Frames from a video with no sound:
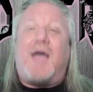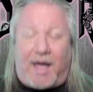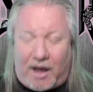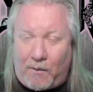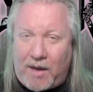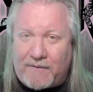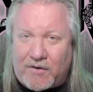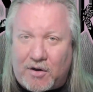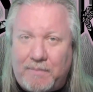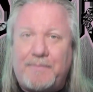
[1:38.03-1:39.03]

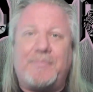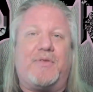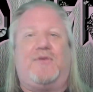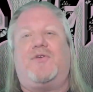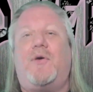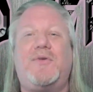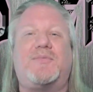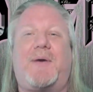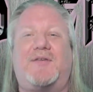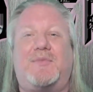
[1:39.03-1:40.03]
However, there's
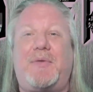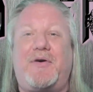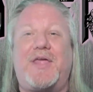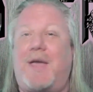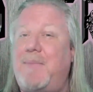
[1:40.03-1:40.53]
always a possibility